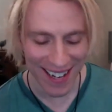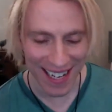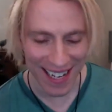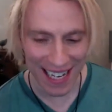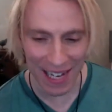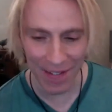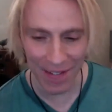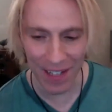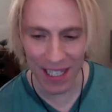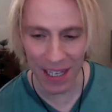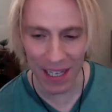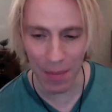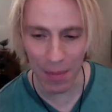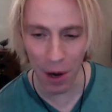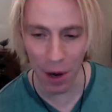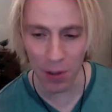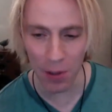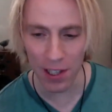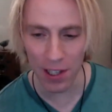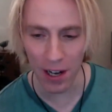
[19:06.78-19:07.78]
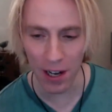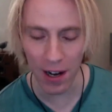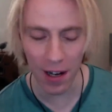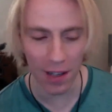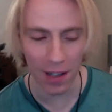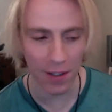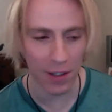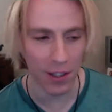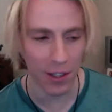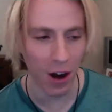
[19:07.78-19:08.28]
Even the most
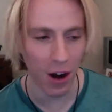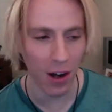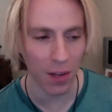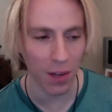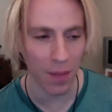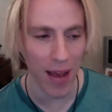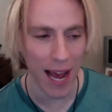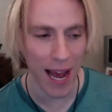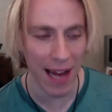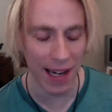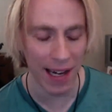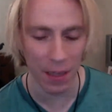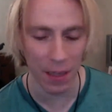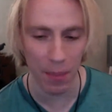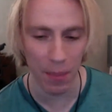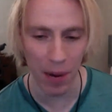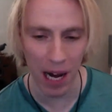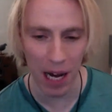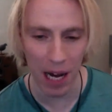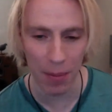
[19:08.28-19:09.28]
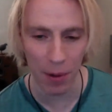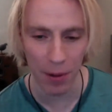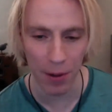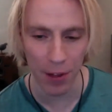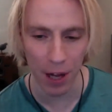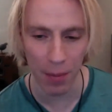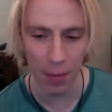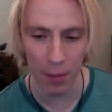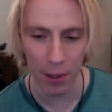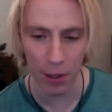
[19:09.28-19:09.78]
dogmatic Bible
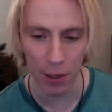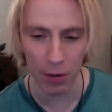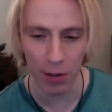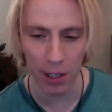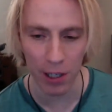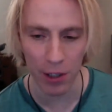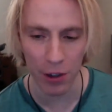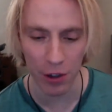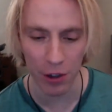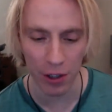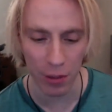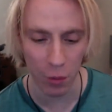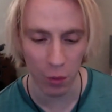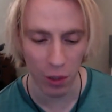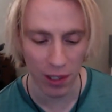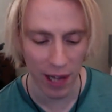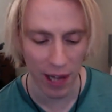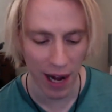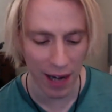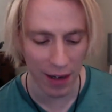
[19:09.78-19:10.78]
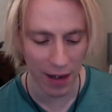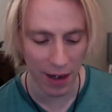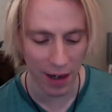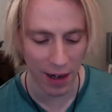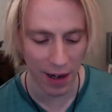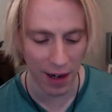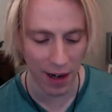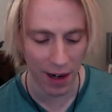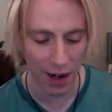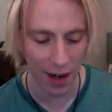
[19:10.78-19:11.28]
thumper Christian would not
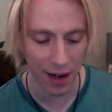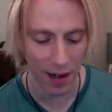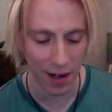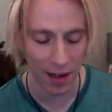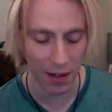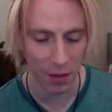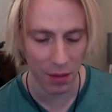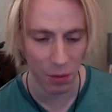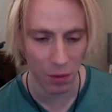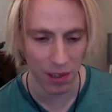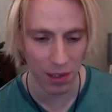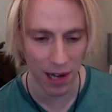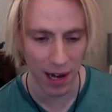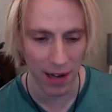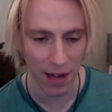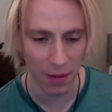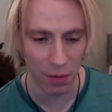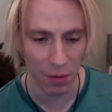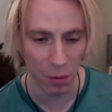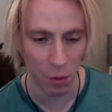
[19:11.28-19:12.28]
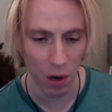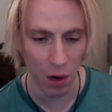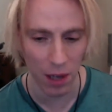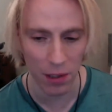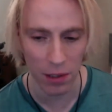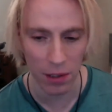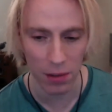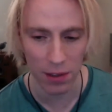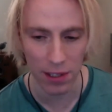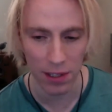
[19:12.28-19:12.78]
want
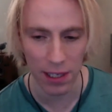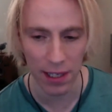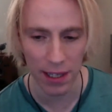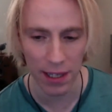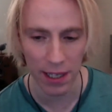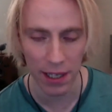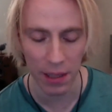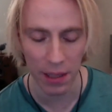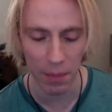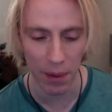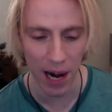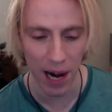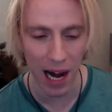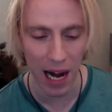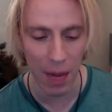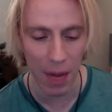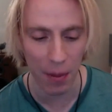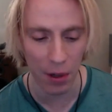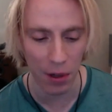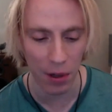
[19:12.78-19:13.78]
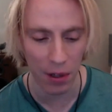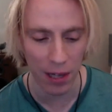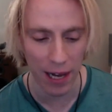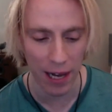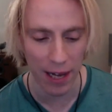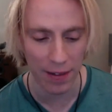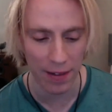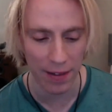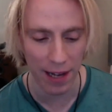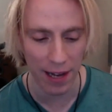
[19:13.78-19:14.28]
to see the Bible
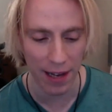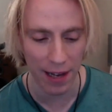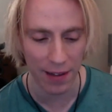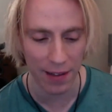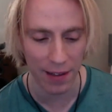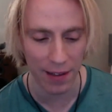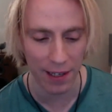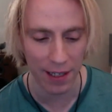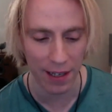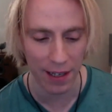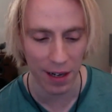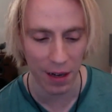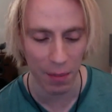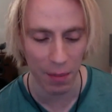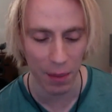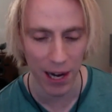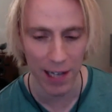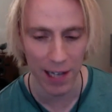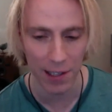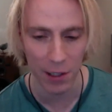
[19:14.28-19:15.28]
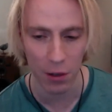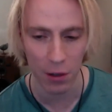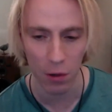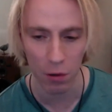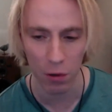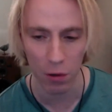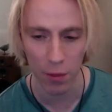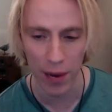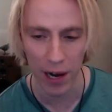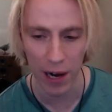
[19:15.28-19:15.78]
as like a
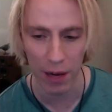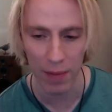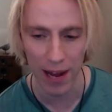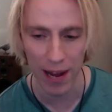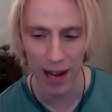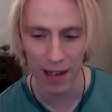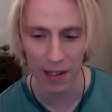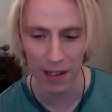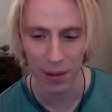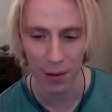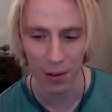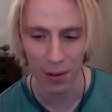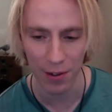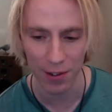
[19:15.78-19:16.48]
bicycle repair manual.